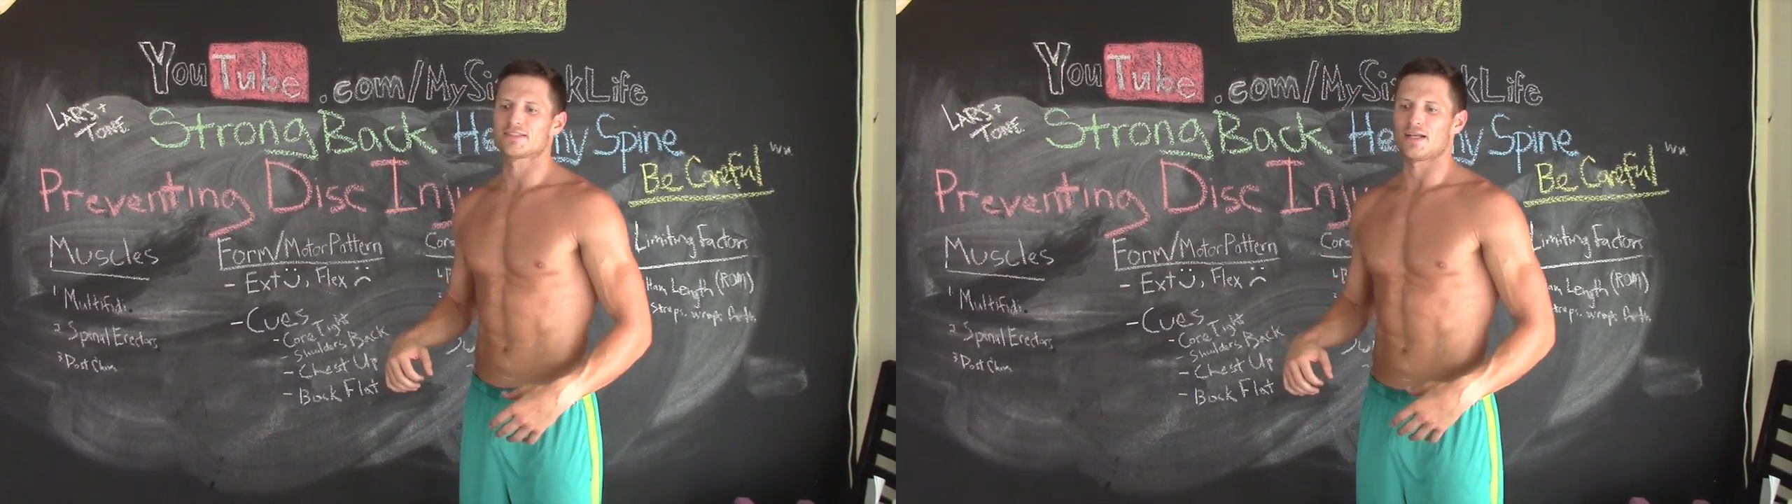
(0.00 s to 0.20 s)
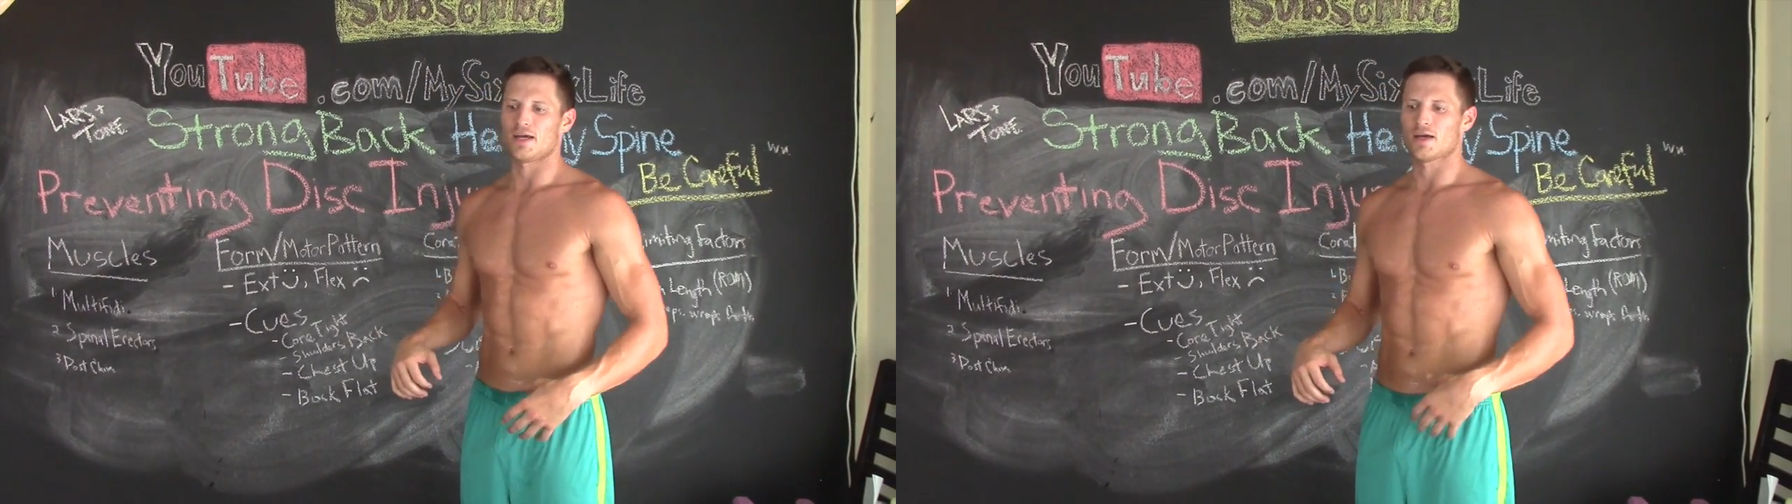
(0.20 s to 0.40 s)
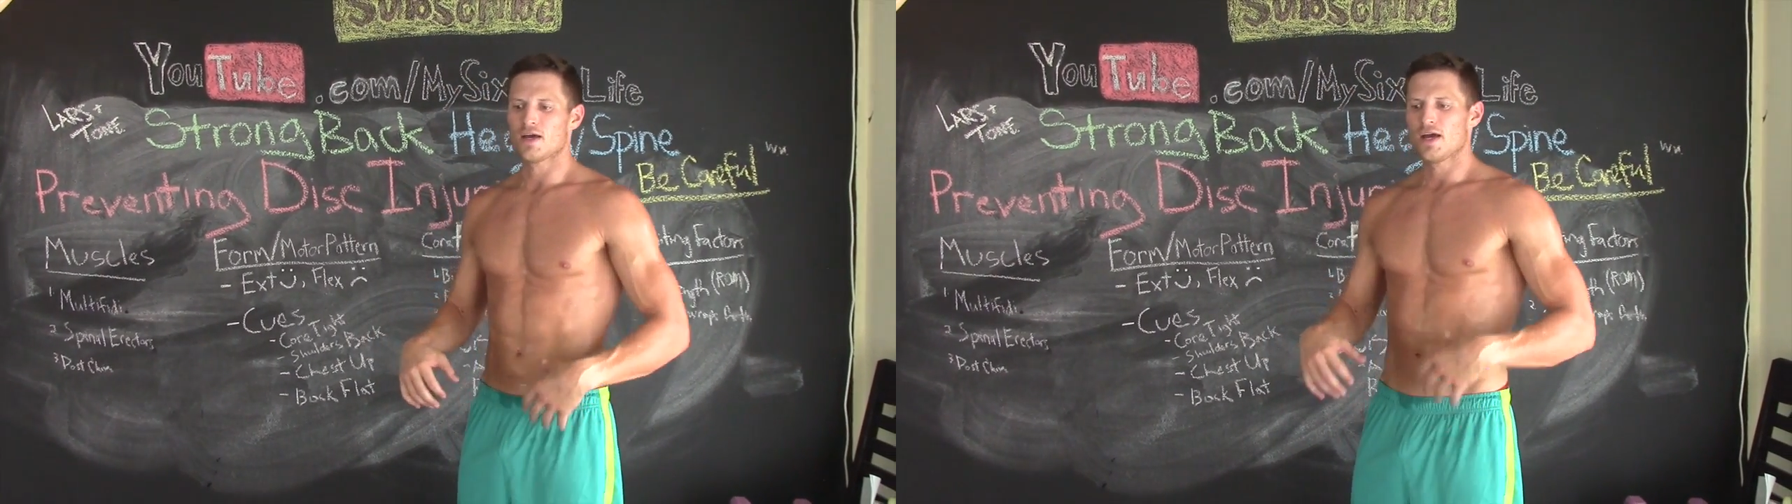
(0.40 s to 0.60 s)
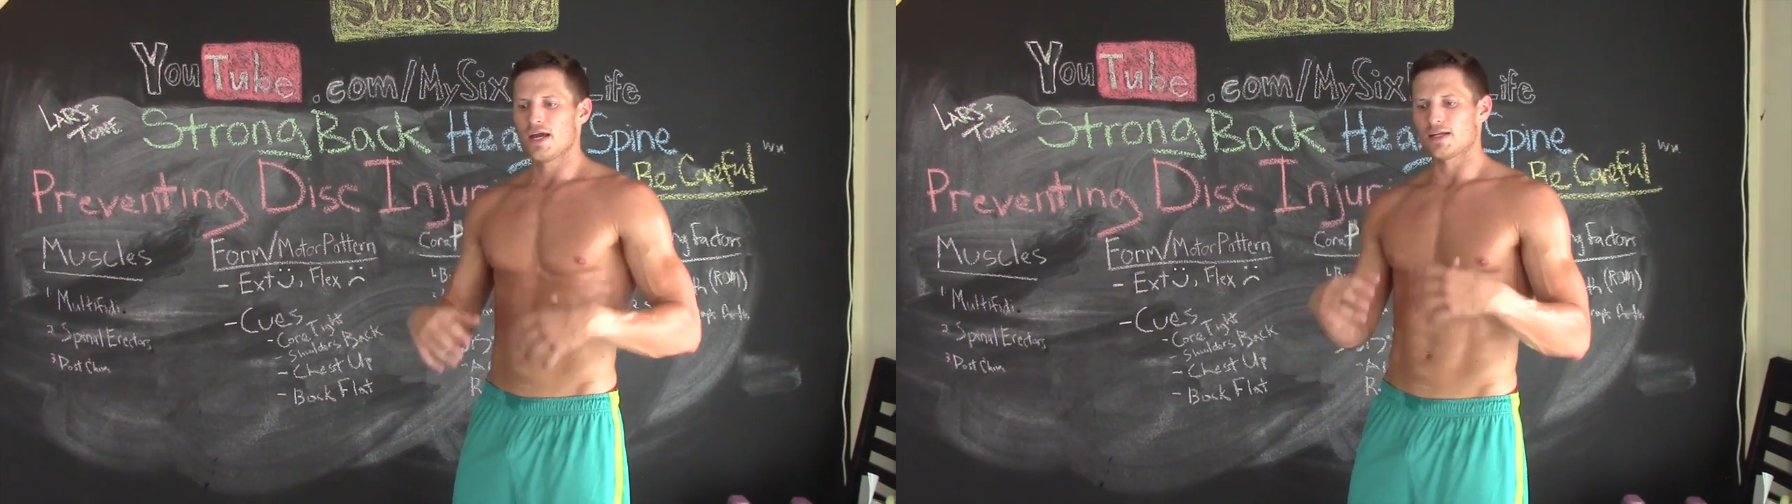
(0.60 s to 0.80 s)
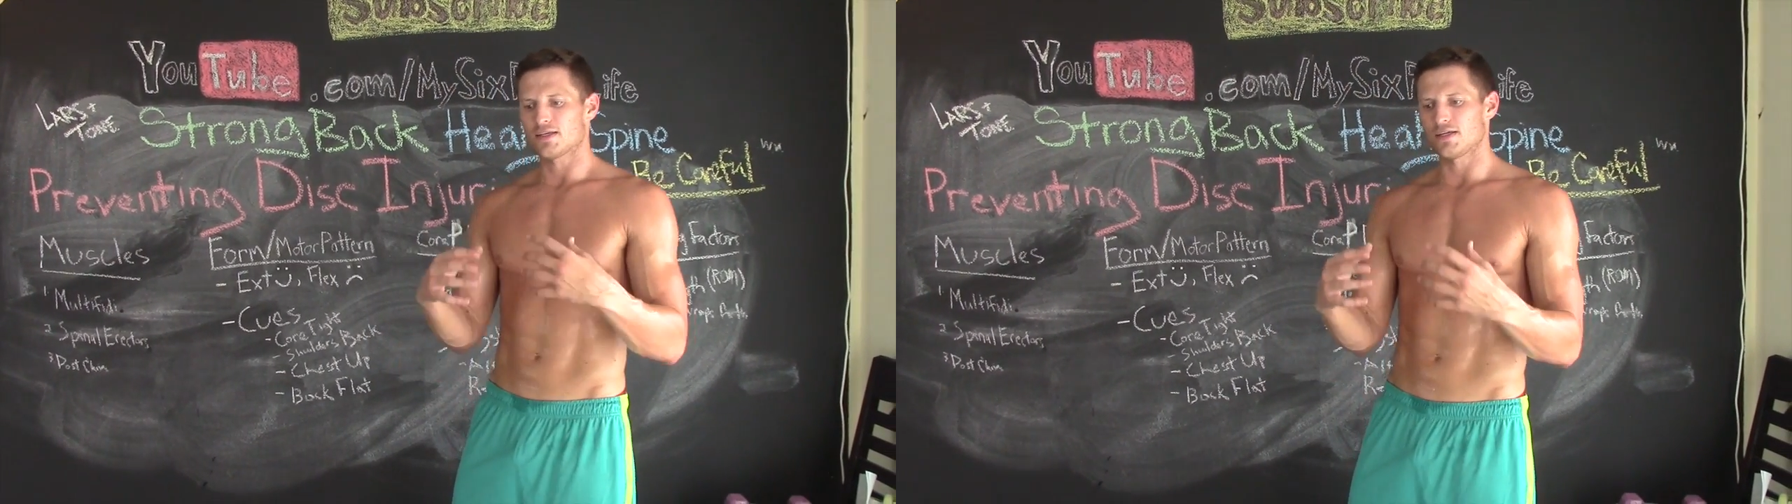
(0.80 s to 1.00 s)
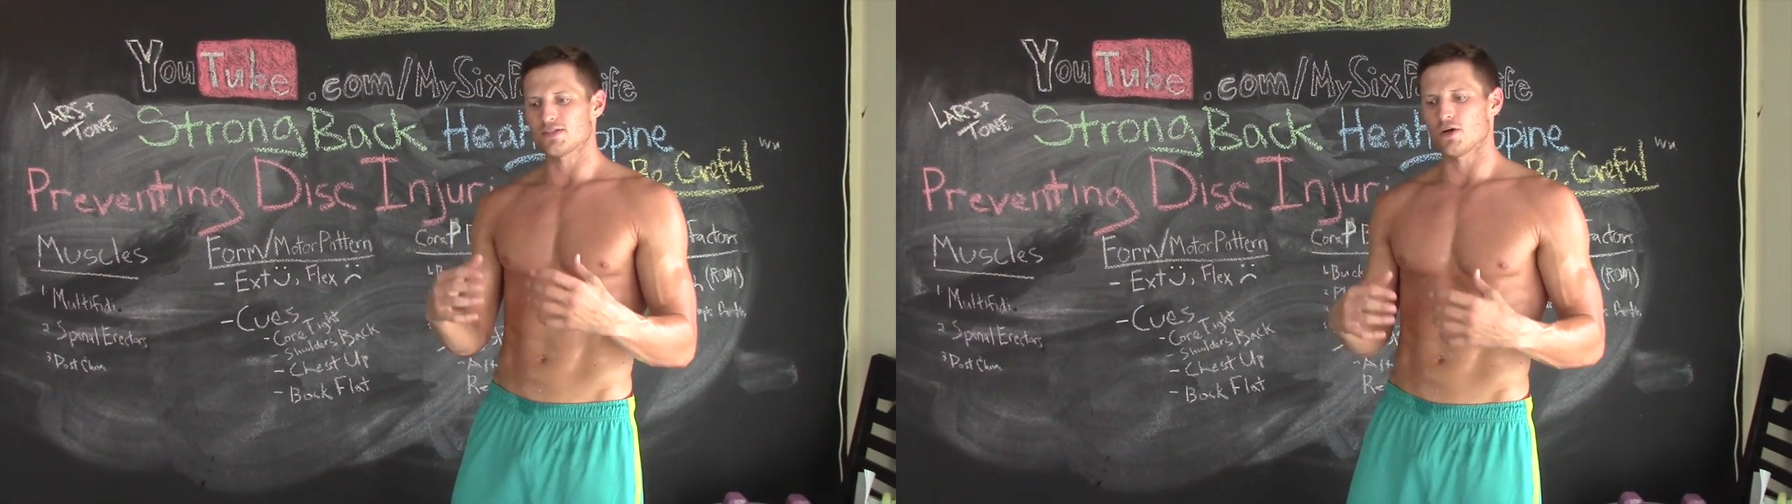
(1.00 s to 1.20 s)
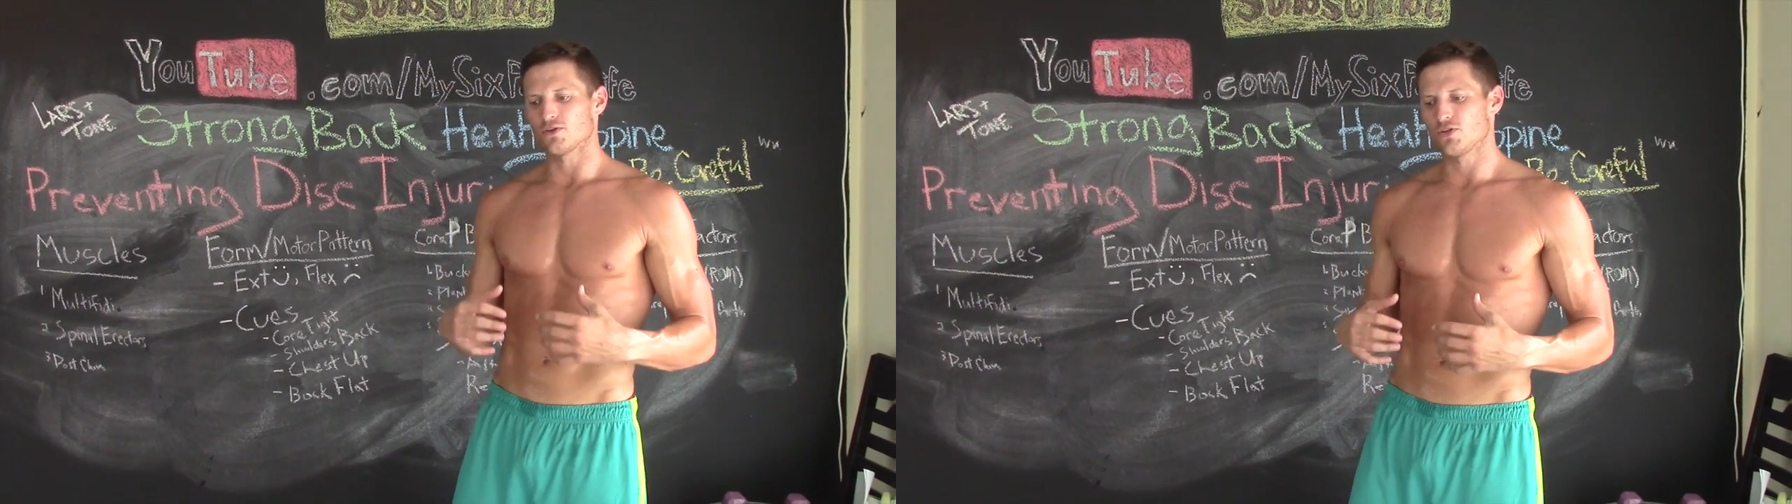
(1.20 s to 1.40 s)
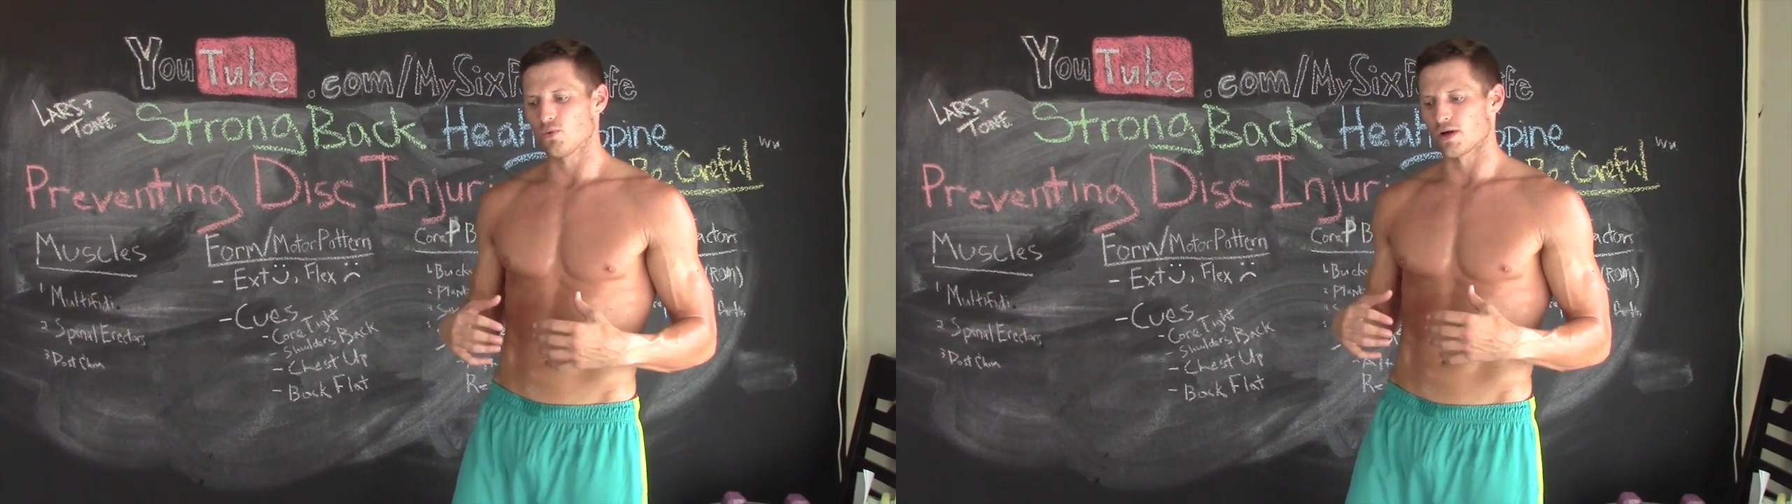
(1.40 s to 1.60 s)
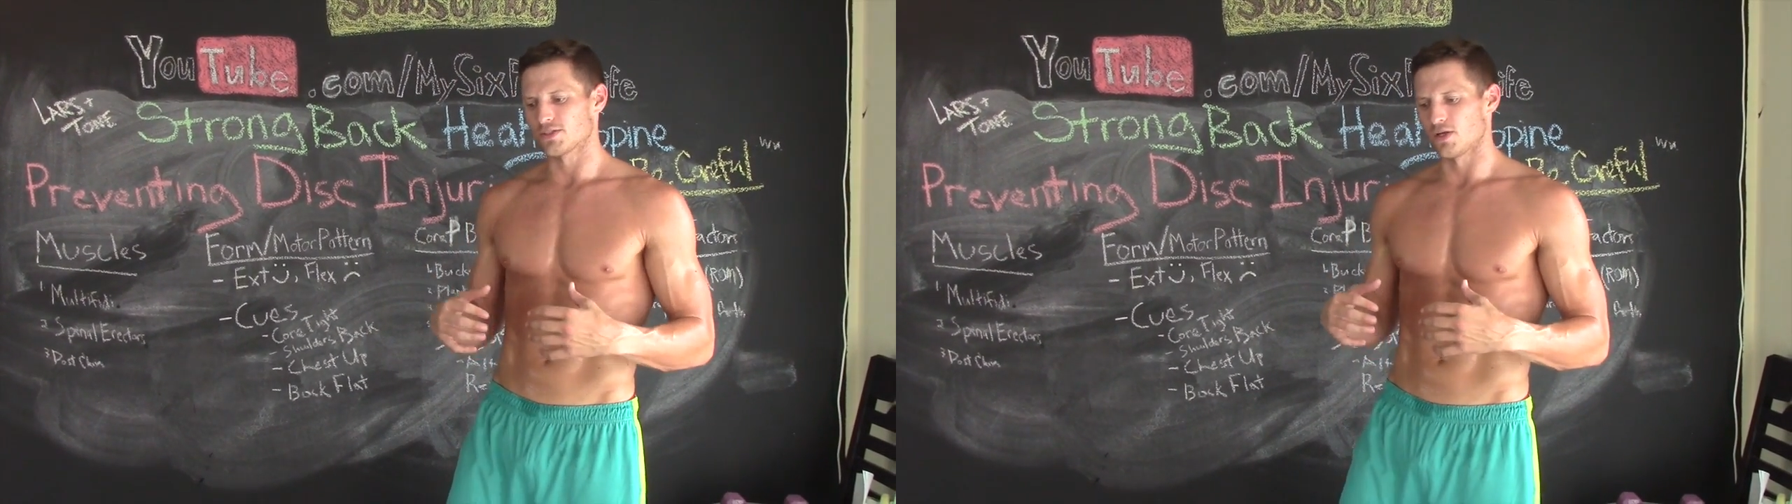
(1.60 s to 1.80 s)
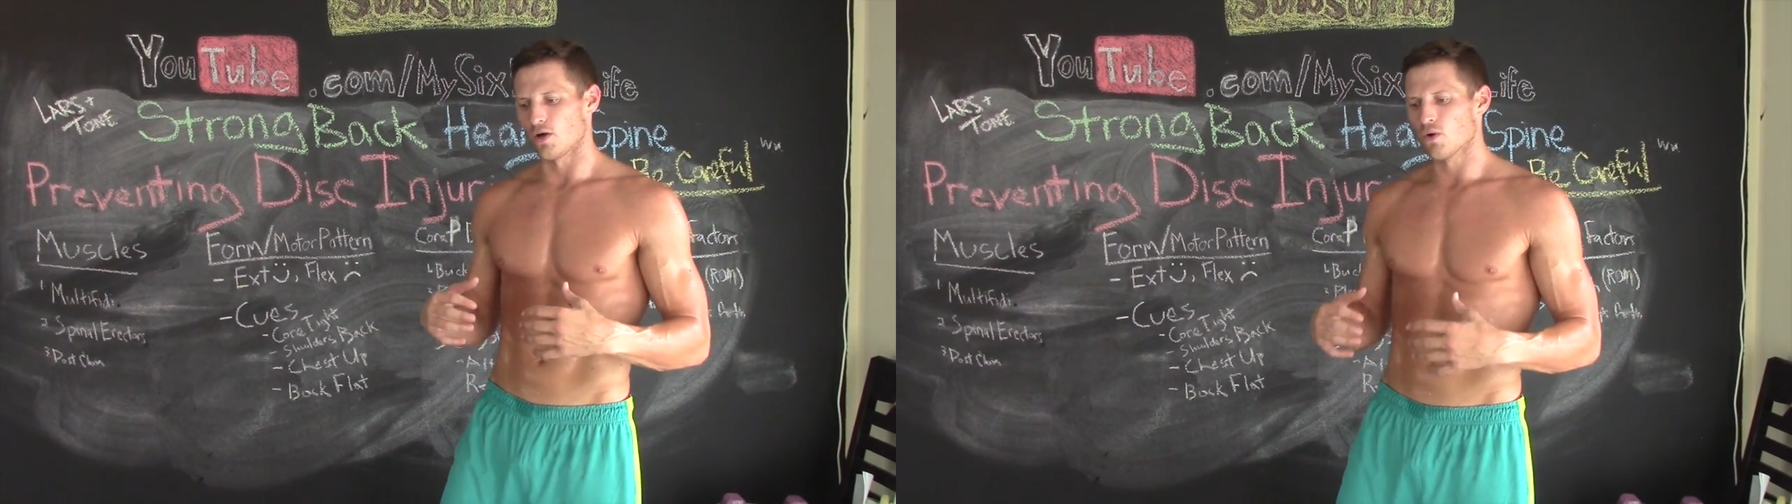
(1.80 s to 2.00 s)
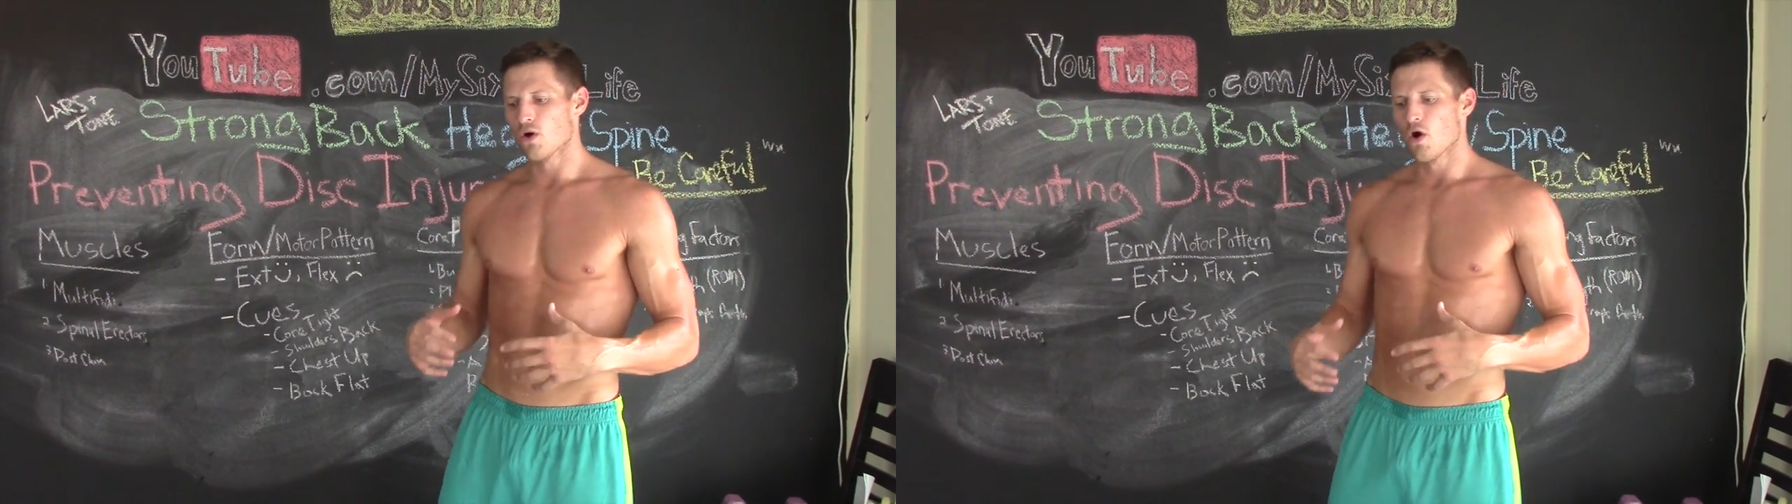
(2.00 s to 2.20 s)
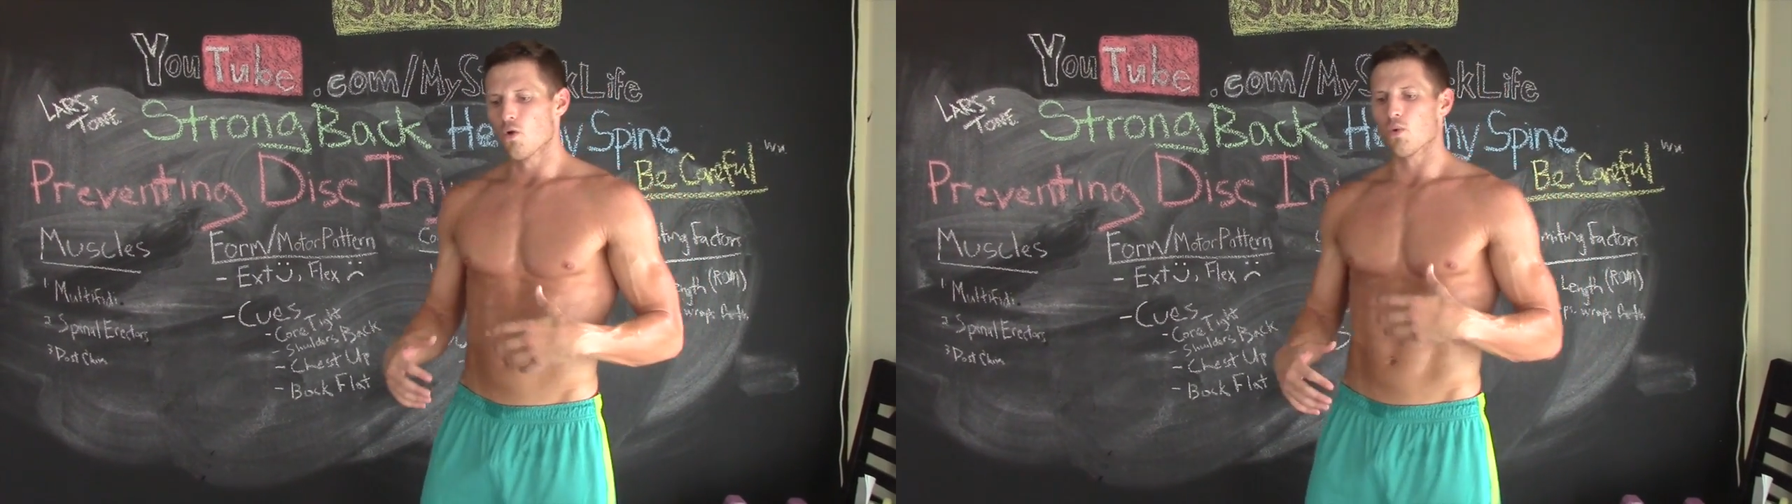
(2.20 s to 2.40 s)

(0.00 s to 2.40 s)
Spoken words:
today, and Kinta02 wanted to know